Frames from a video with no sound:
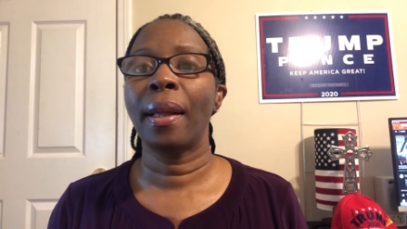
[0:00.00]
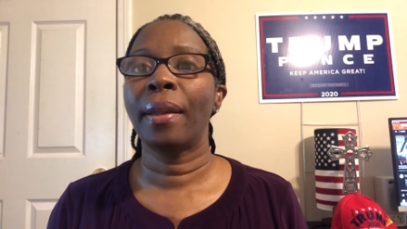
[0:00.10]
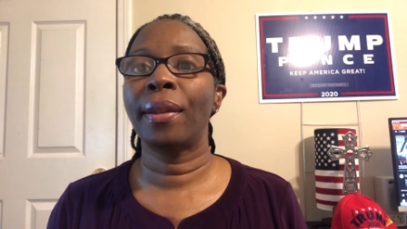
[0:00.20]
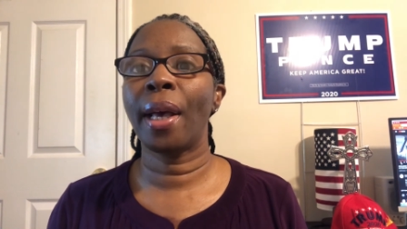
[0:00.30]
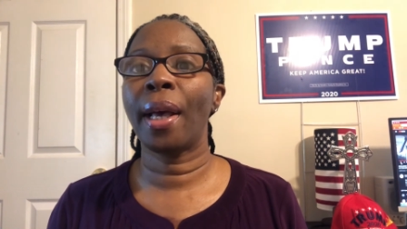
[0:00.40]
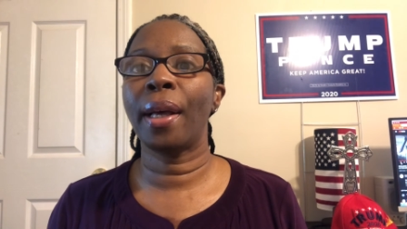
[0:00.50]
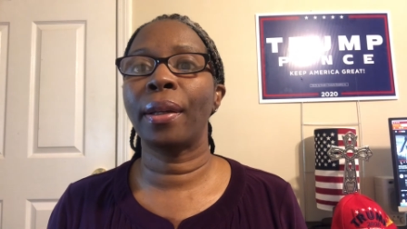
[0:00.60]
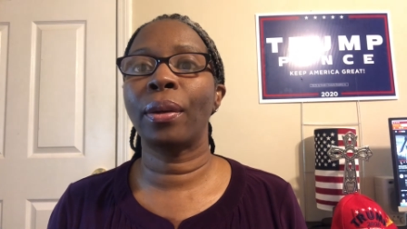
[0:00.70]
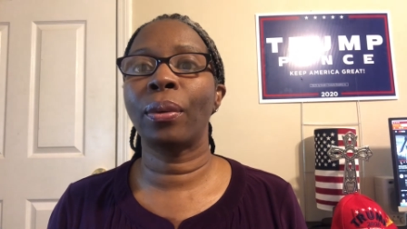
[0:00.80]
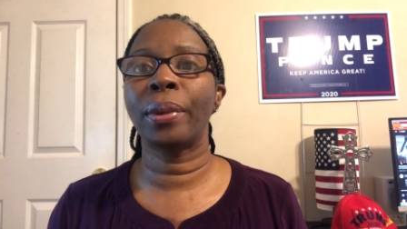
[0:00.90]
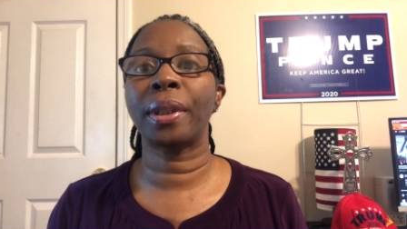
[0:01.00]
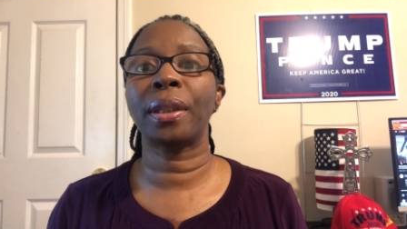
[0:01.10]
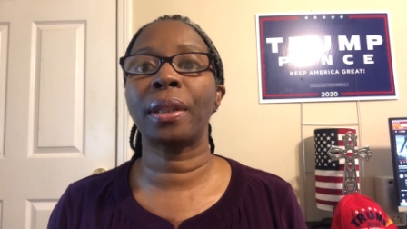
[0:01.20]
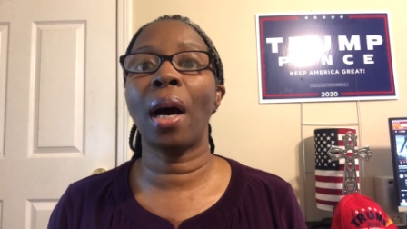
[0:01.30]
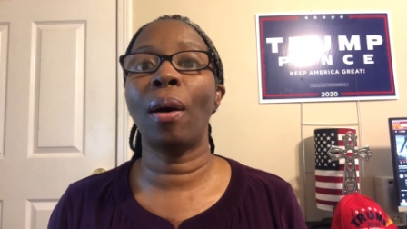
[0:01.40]
that was
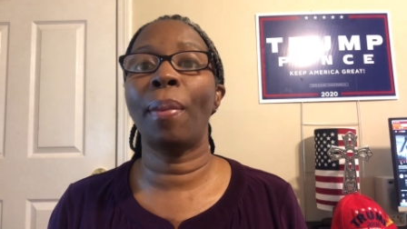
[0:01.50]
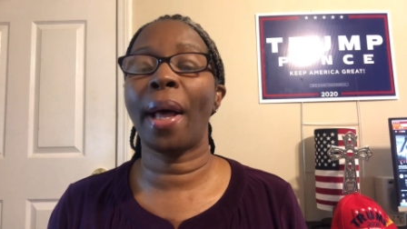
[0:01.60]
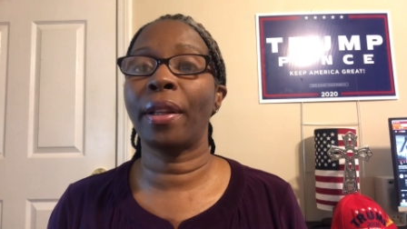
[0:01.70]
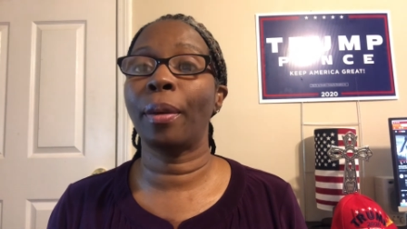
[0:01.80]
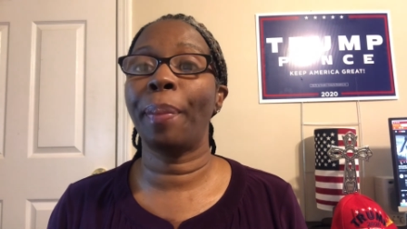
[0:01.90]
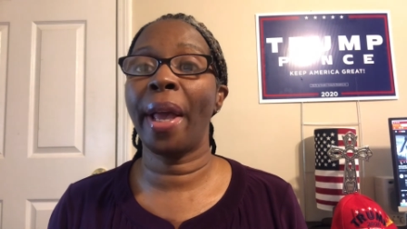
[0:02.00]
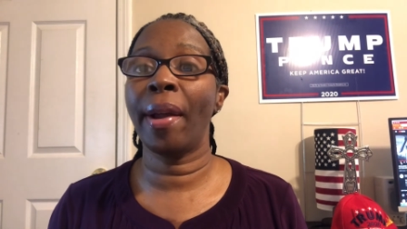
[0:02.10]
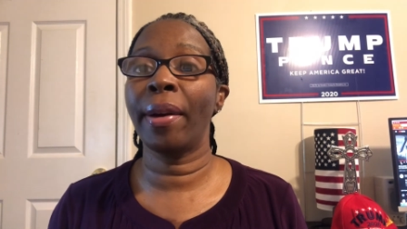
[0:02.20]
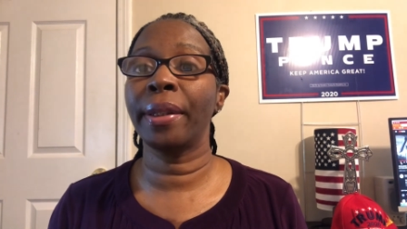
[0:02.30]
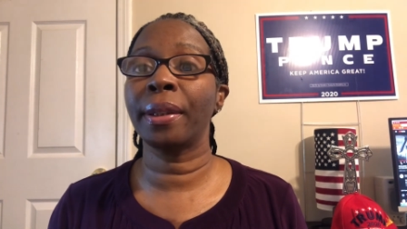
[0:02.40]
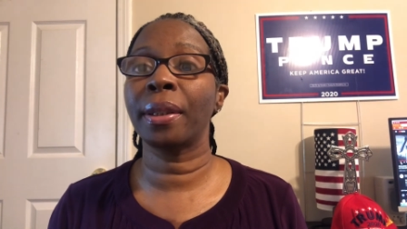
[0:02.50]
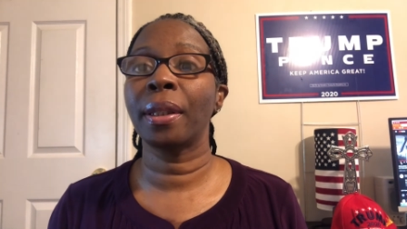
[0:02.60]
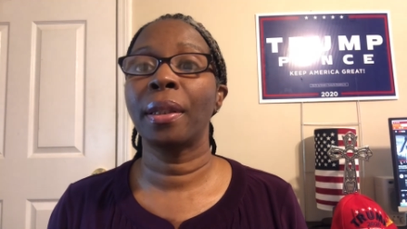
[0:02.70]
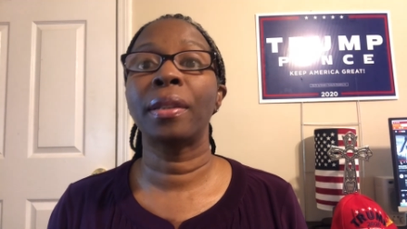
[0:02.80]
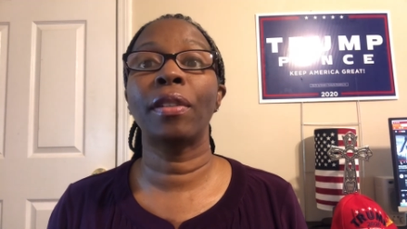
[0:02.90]
taught by their parents
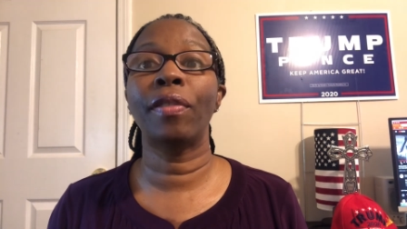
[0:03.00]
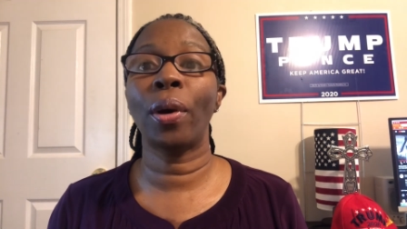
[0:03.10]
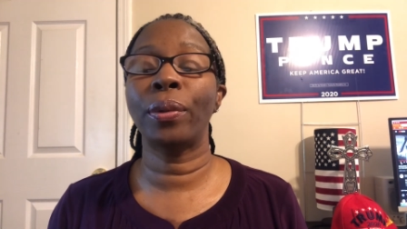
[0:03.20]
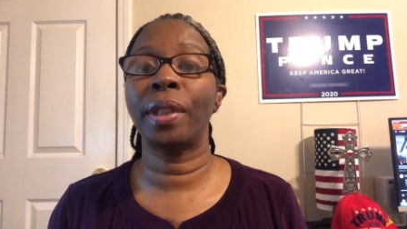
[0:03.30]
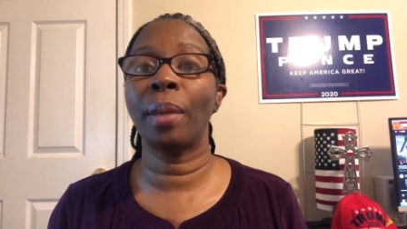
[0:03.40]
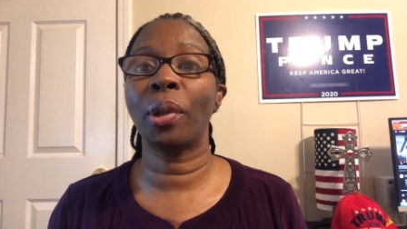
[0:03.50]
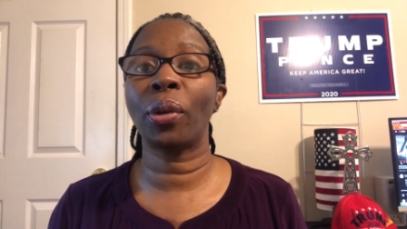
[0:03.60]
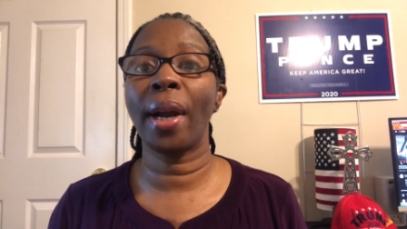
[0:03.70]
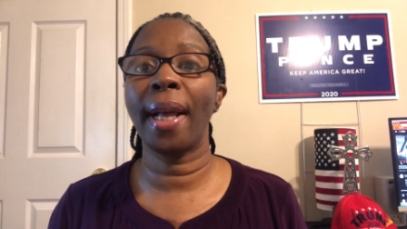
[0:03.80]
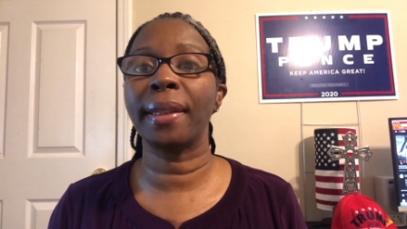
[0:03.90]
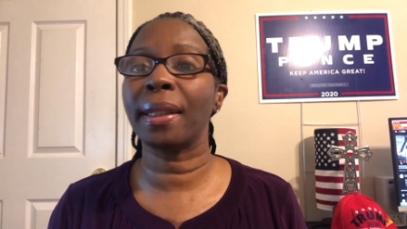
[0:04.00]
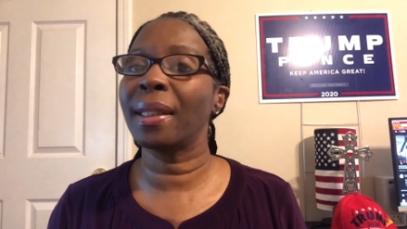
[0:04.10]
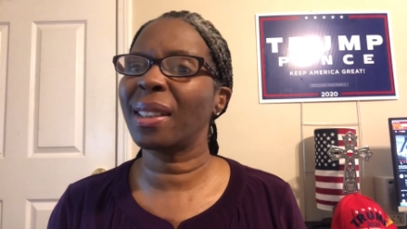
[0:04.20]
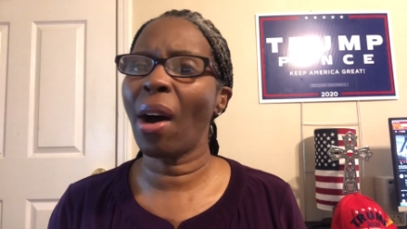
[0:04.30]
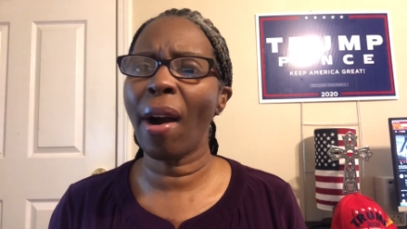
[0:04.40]
to vote Democrats,
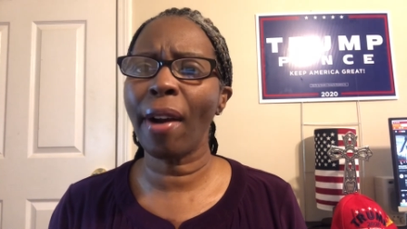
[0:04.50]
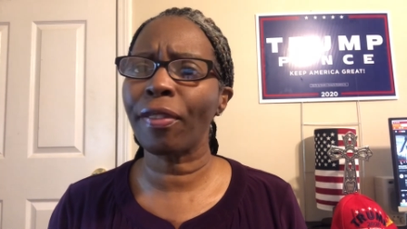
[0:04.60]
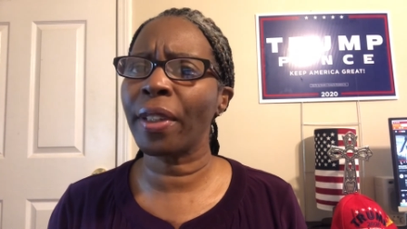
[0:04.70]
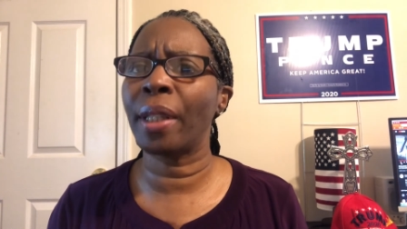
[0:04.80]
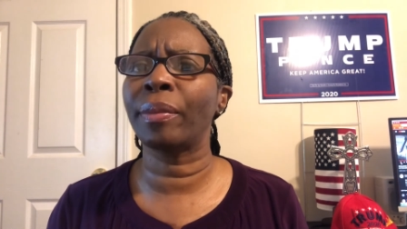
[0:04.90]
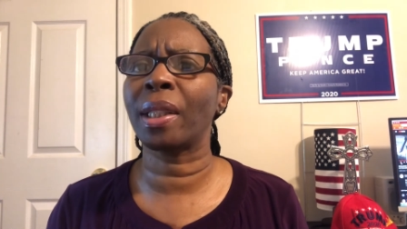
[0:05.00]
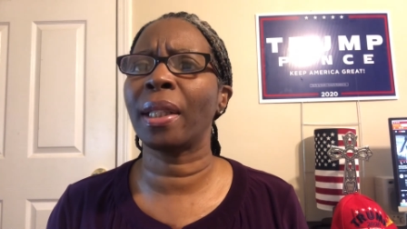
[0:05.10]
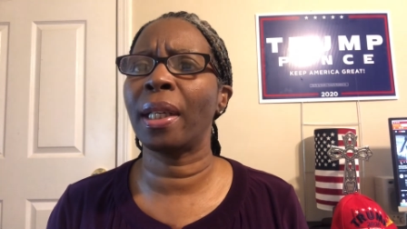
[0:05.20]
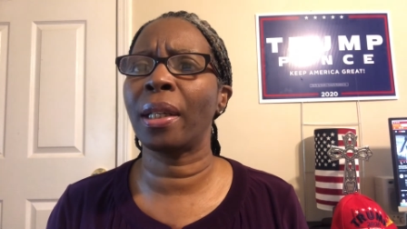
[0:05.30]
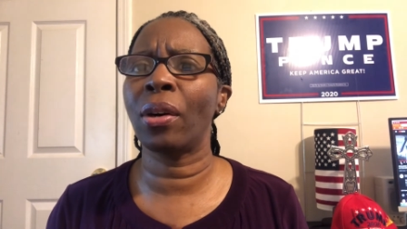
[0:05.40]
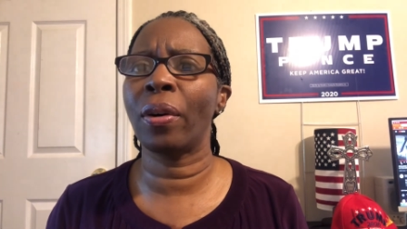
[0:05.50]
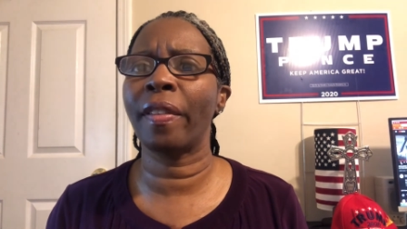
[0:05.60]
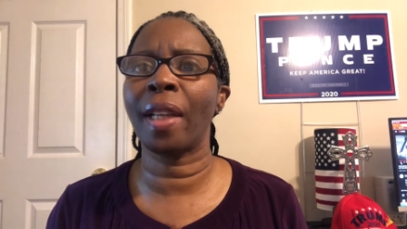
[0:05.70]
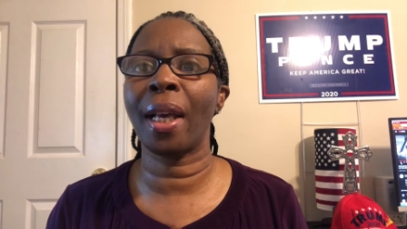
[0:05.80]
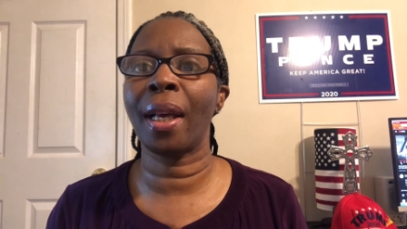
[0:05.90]
it's hard for them to let go of
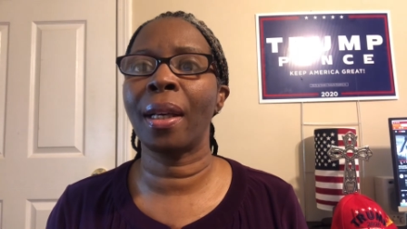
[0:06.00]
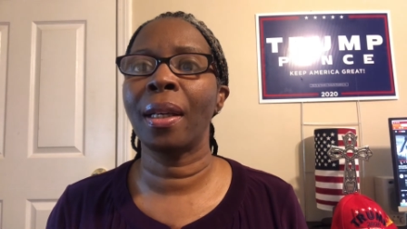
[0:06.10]
that.